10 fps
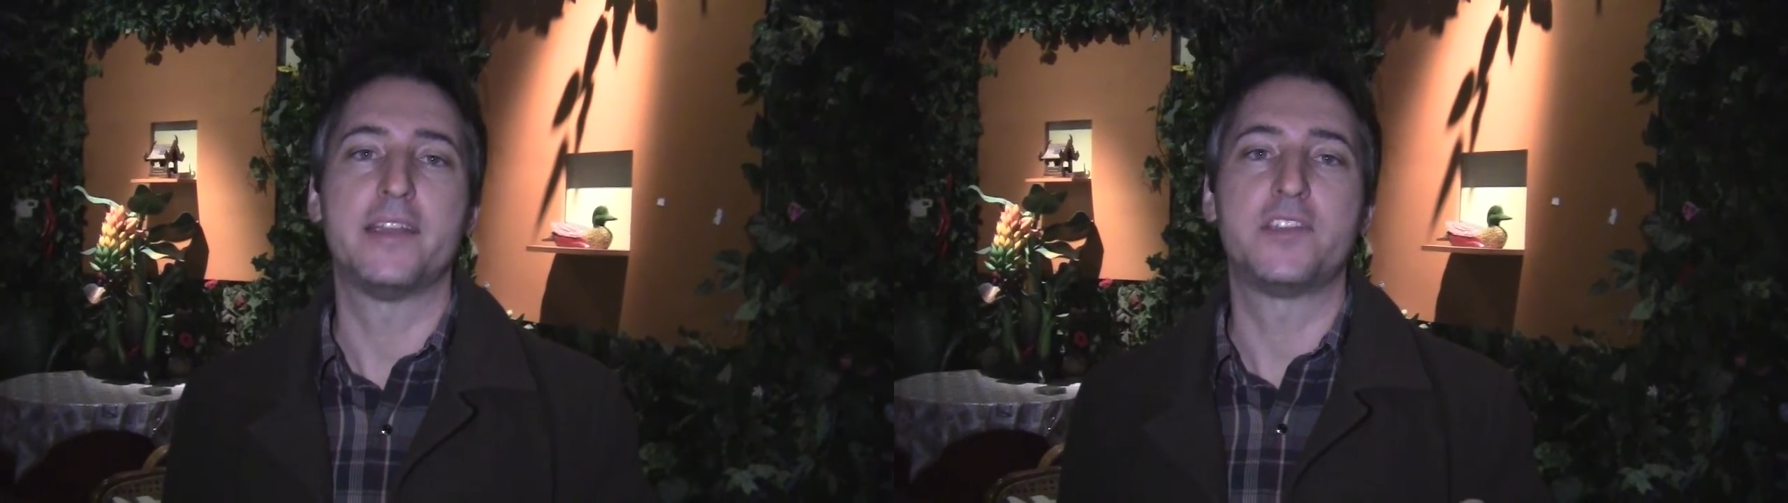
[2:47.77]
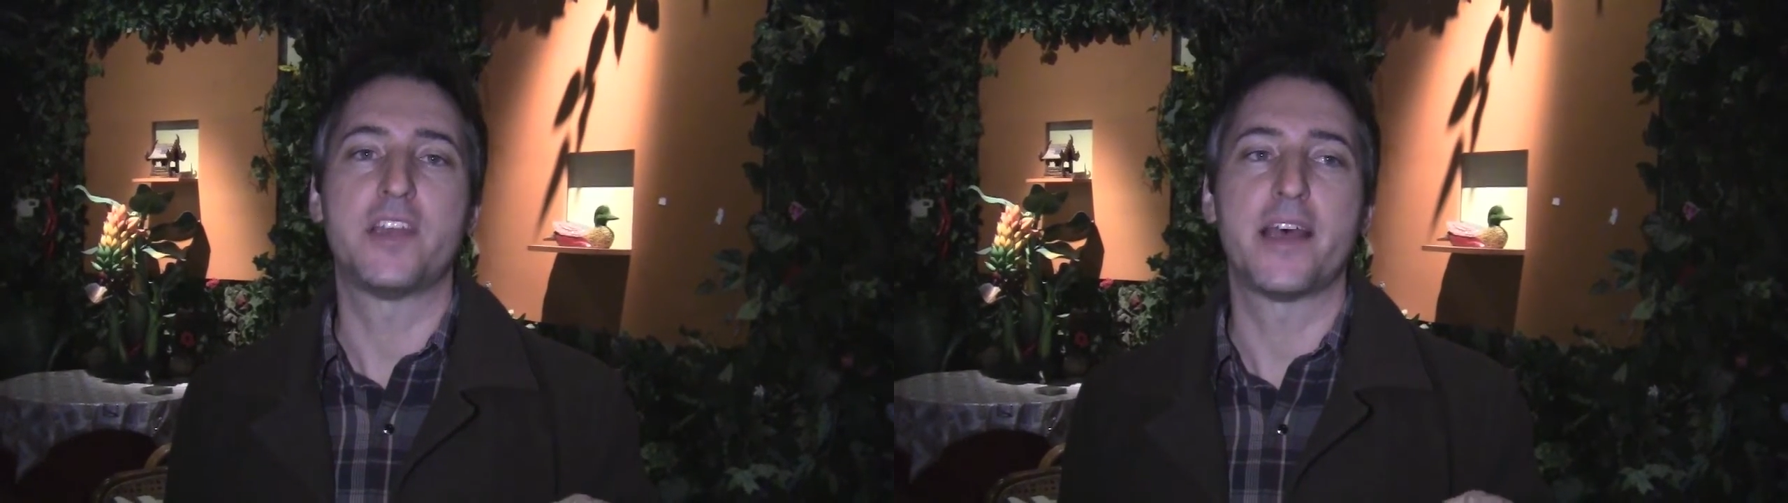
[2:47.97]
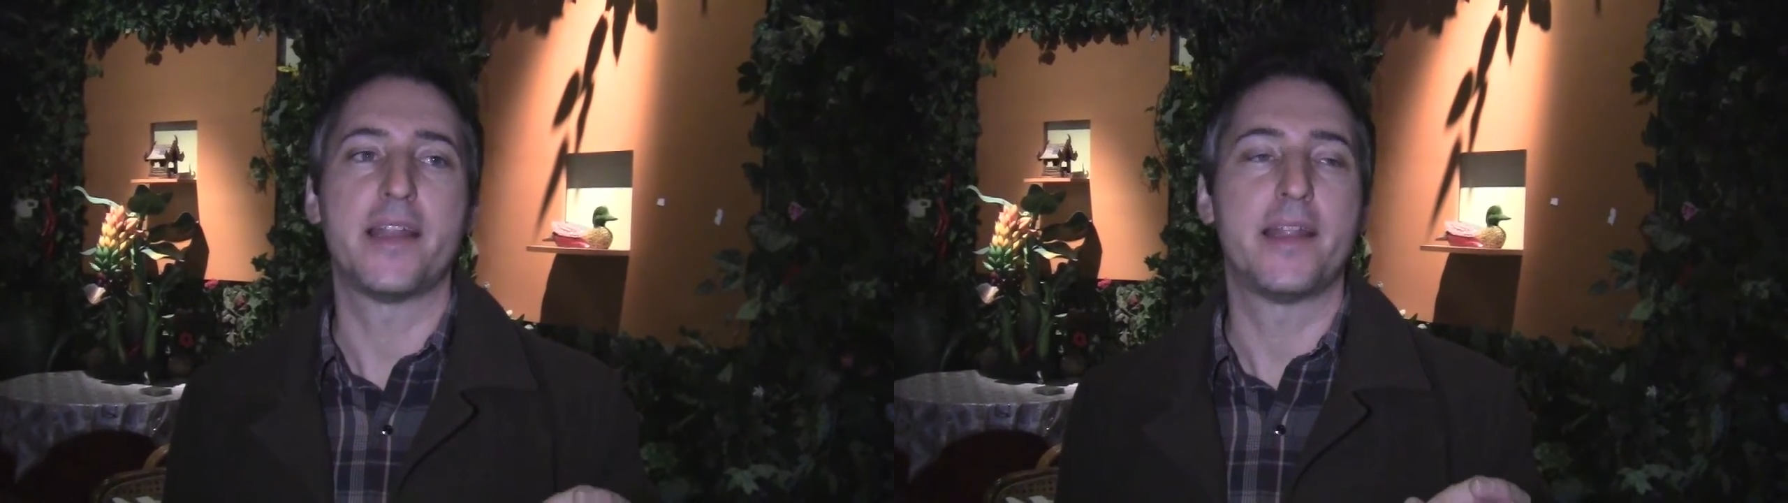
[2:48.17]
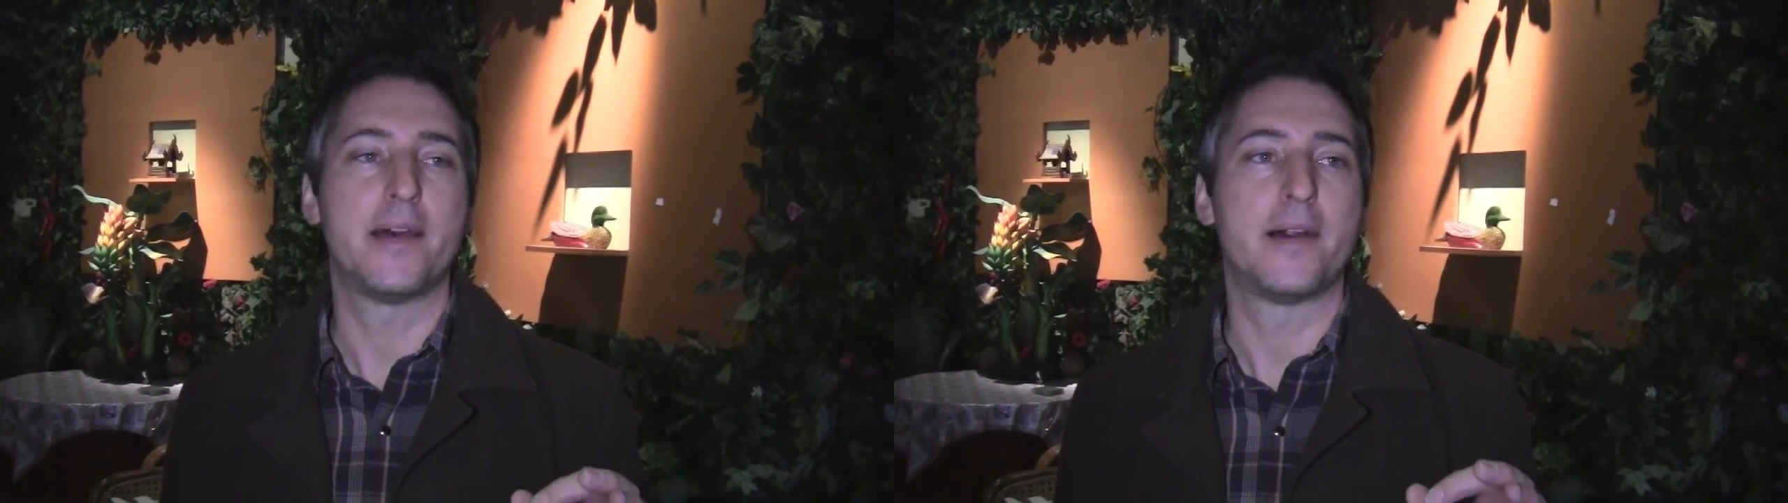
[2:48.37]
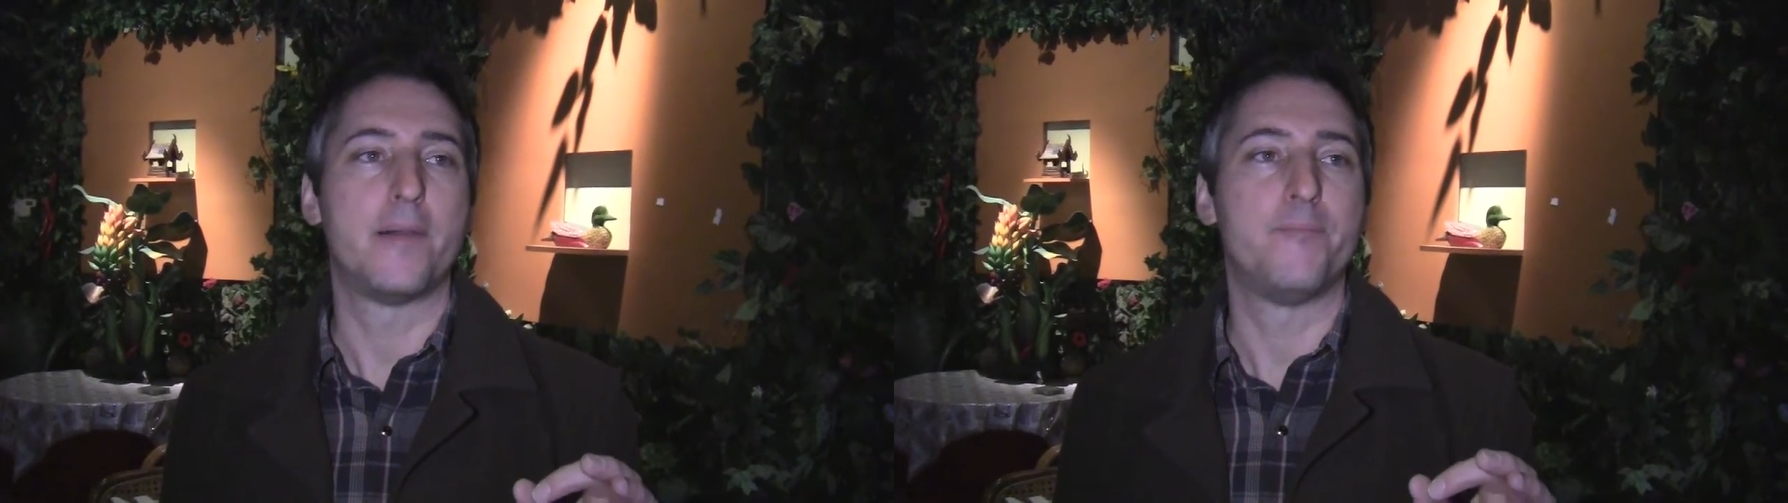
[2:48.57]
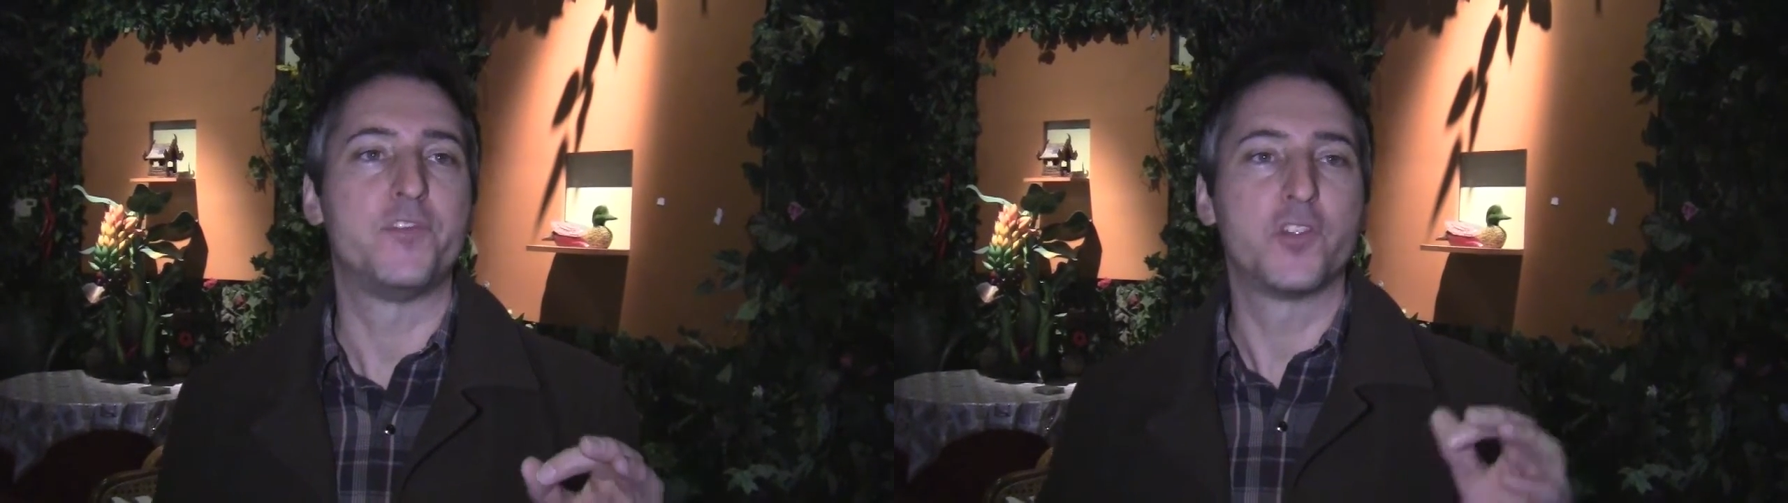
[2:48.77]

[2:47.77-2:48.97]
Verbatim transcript: is that um,